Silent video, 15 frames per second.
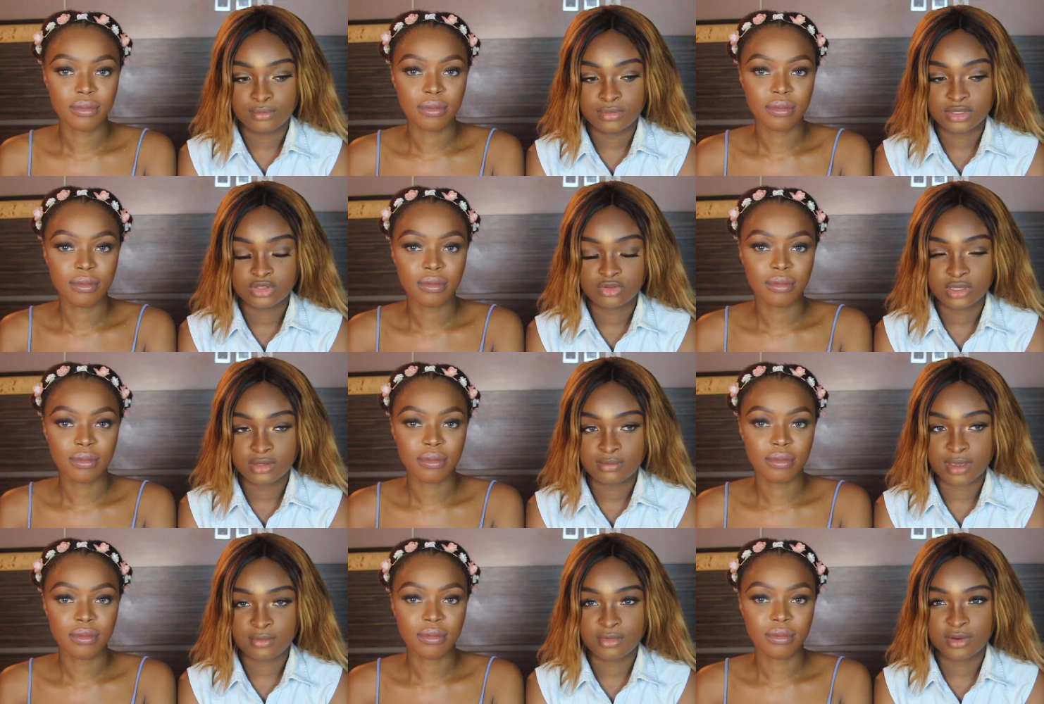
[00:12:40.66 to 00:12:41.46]

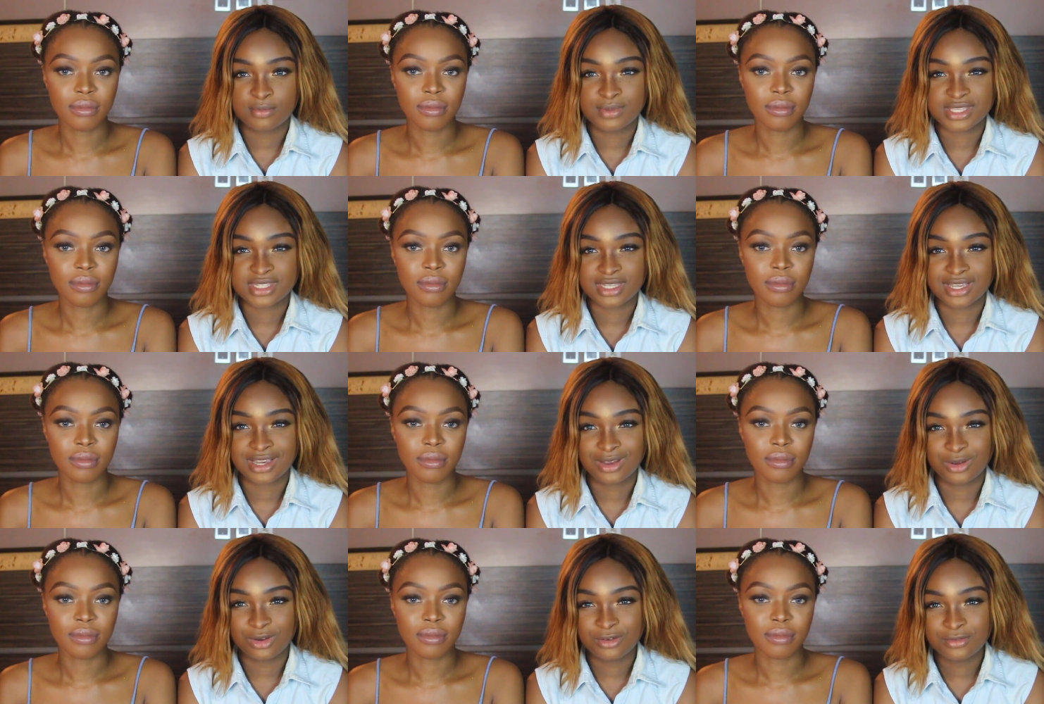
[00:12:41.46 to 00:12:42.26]
Speaker 1: between my mom pissing
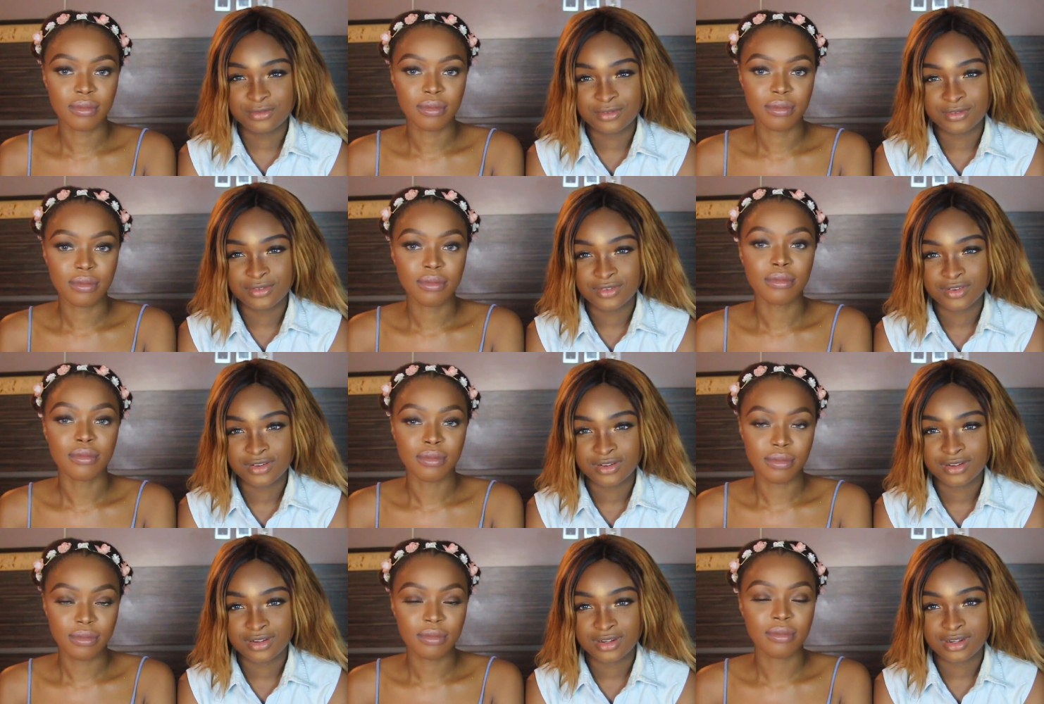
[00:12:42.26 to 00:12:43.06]
her off
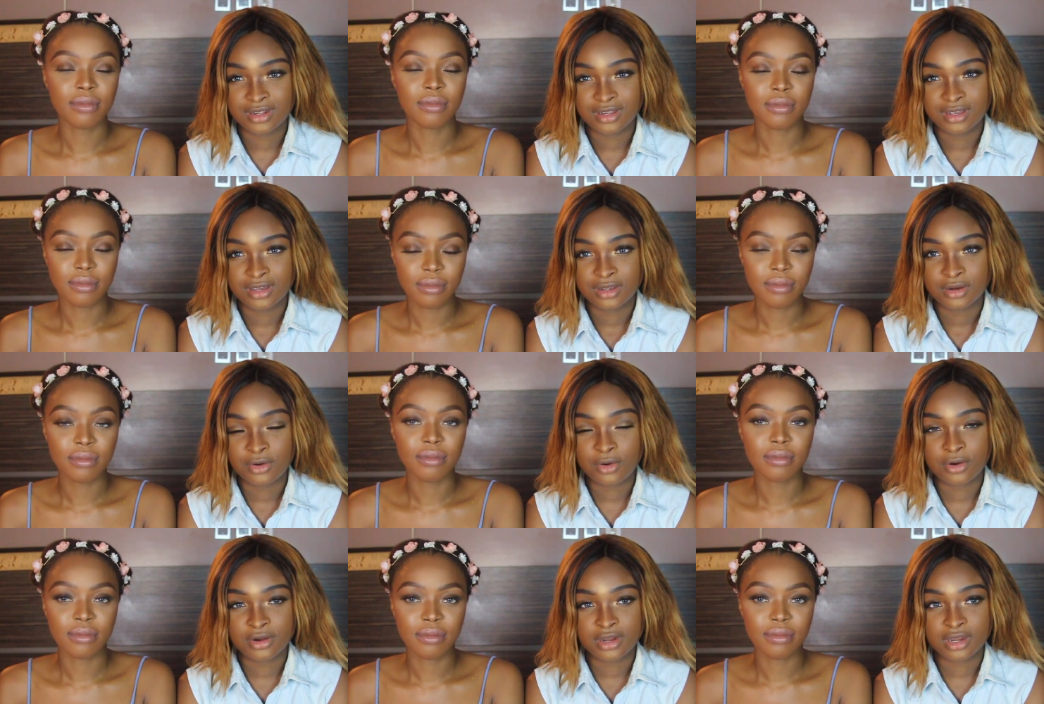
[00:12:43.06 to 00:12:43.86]

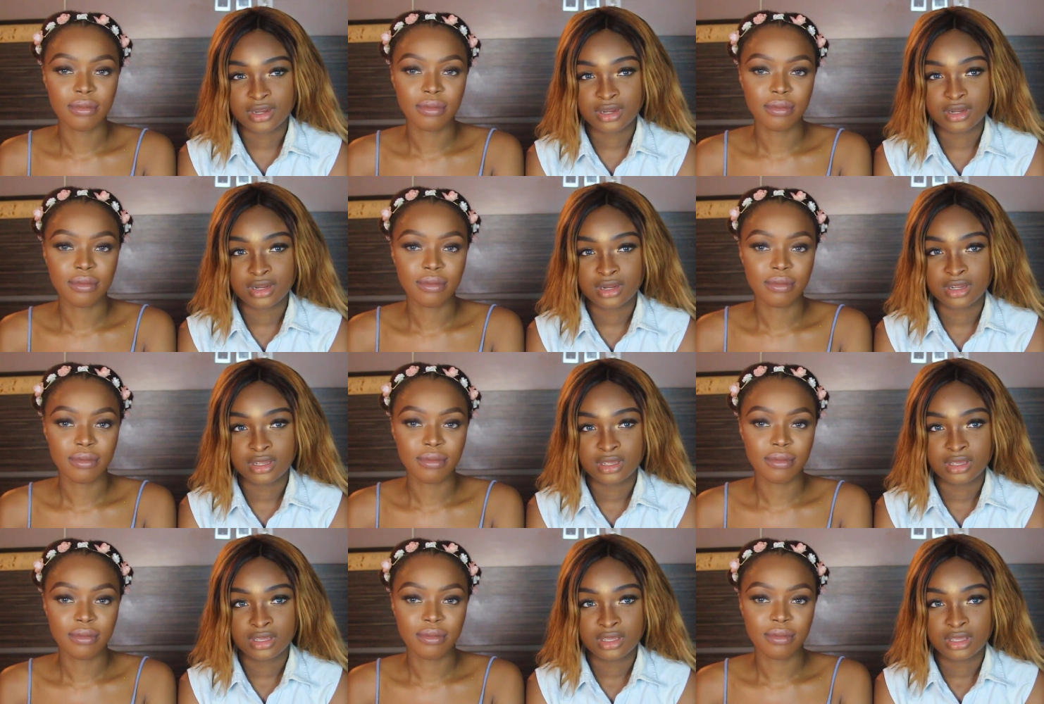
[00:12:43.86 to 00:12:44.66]
or
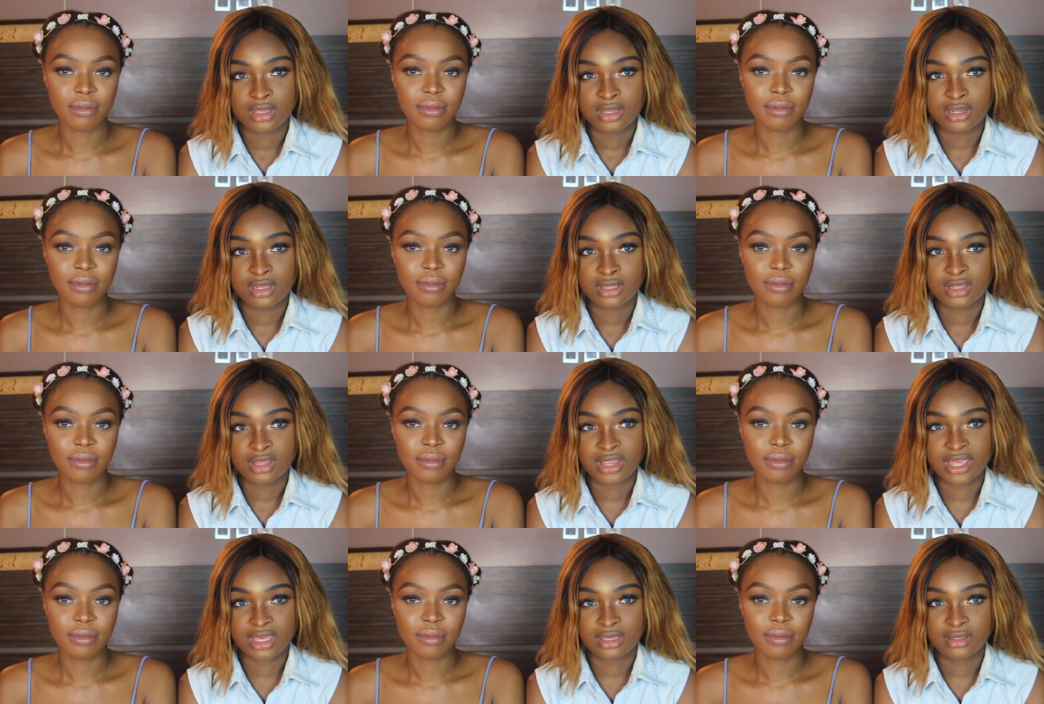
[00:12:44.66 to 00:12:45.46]

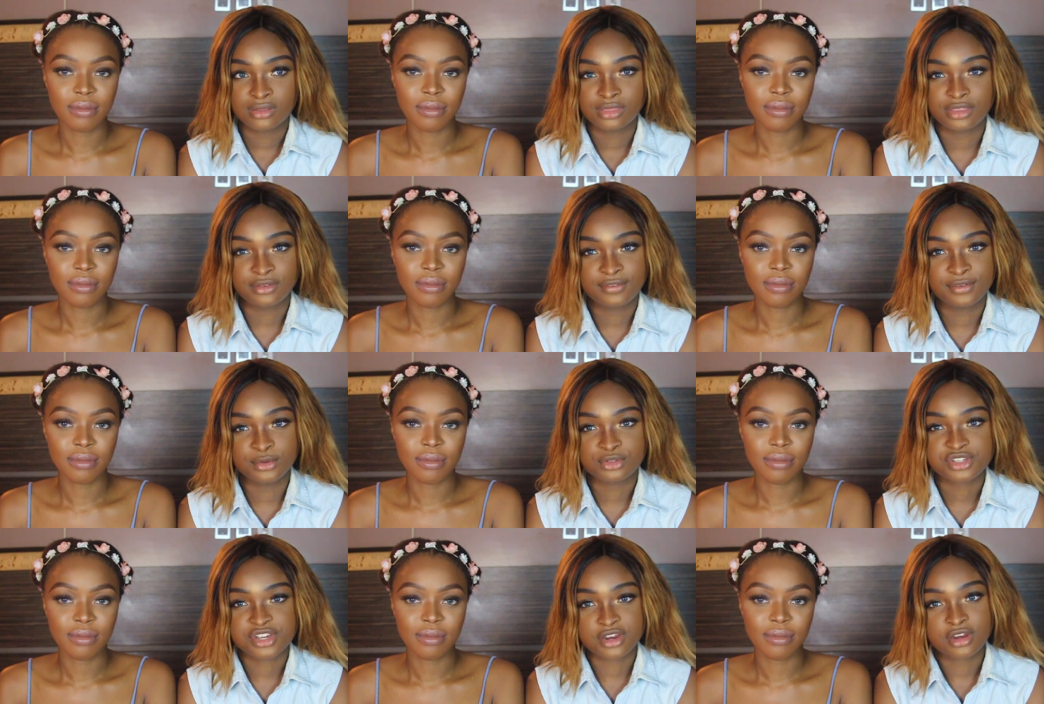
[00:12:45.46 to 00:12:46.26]
like the
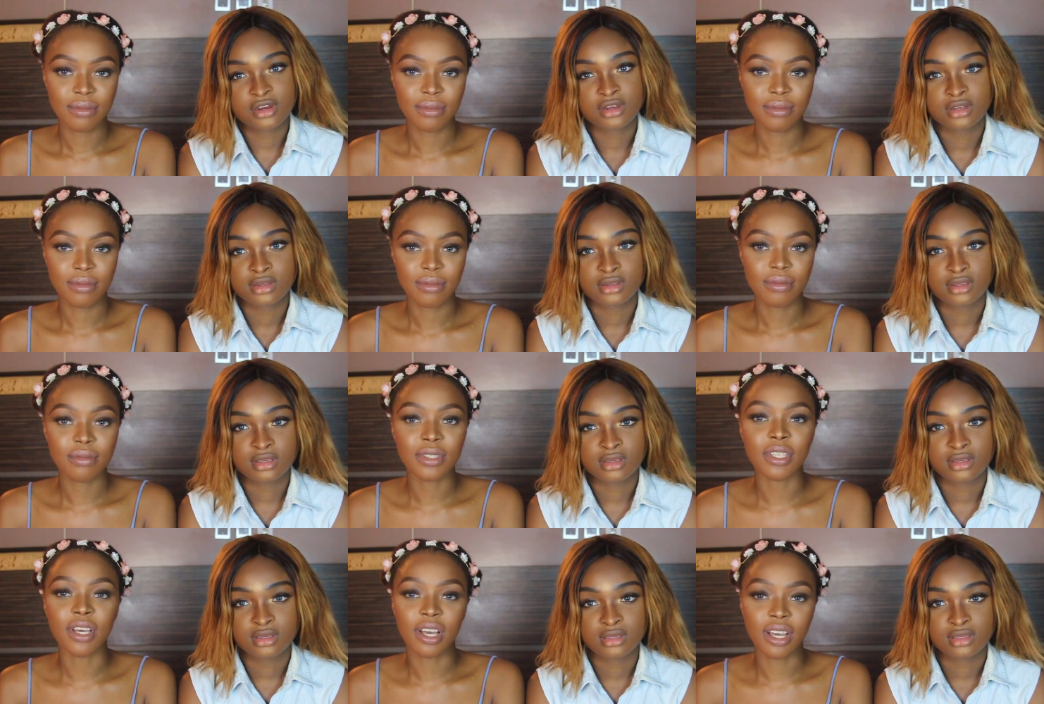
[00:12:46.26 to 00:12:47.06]
future.
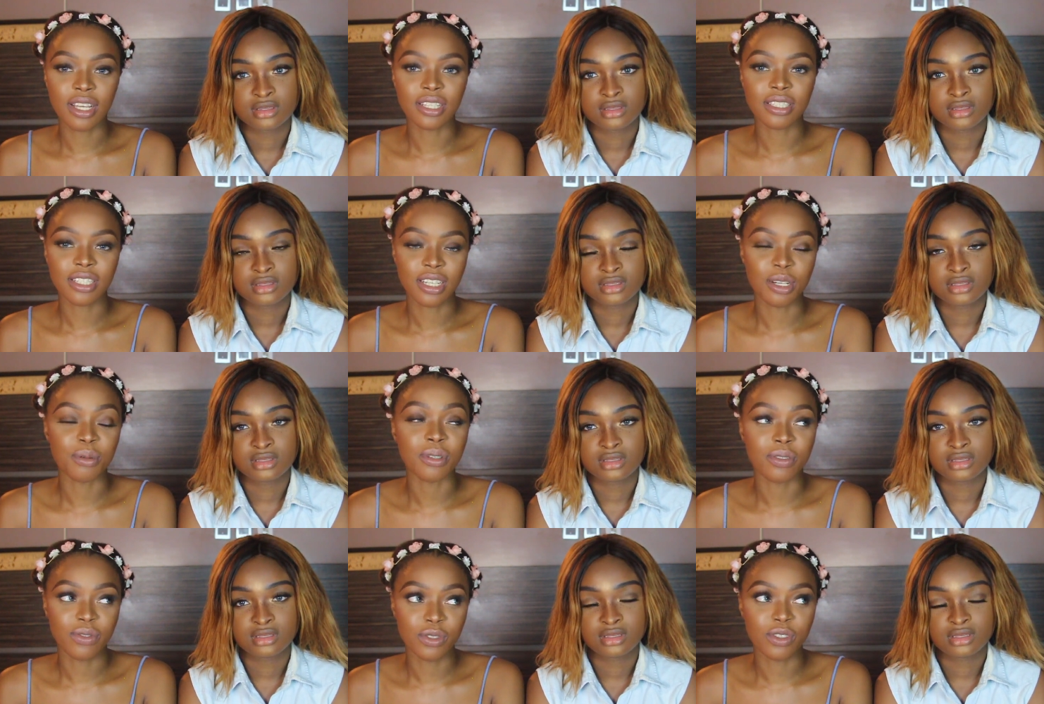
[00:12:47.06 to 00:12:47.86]
Yeah, I think I
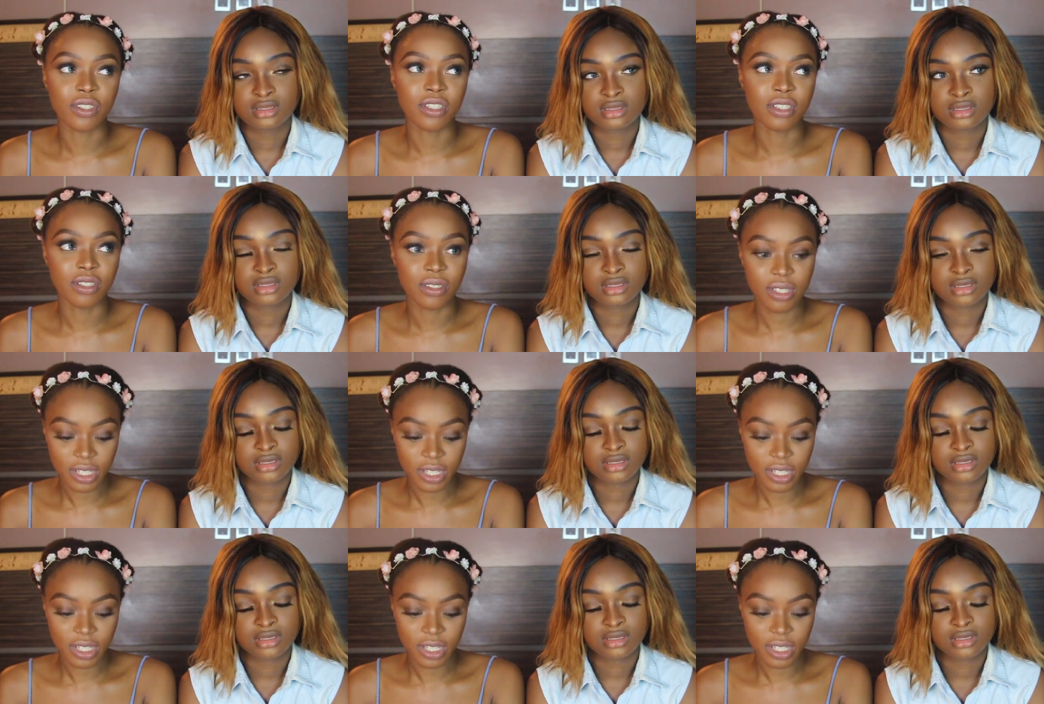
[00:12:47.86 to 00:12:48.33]
would future.